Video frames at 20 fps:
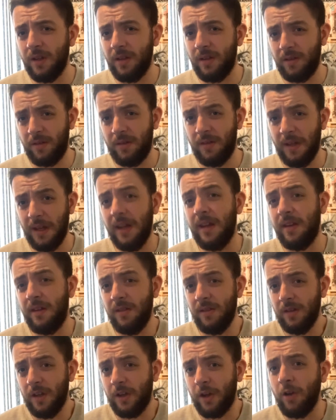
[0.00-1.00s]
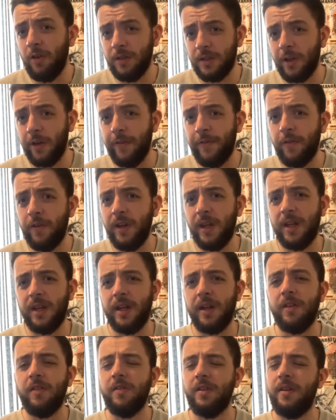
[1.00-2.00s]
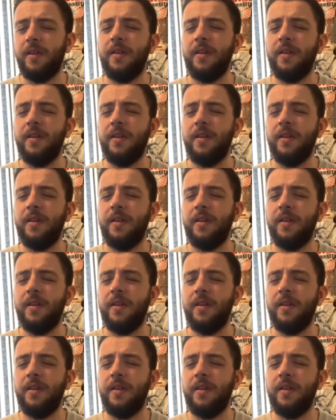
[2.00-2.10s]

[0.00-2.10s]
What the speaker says: to the down south league in England,